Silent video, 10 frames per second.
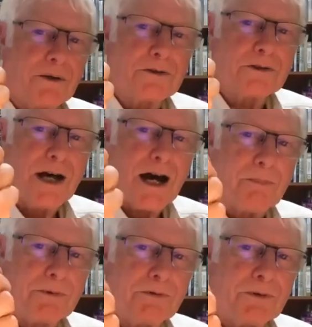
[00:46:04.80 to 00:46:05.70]
and
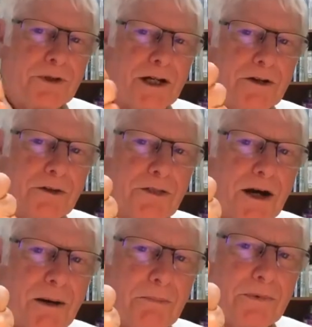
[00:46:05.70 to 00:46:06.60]
stop, if you've got your
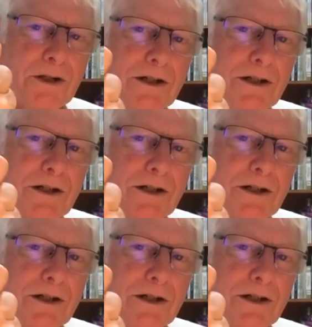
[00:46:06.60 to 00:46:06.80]
thumb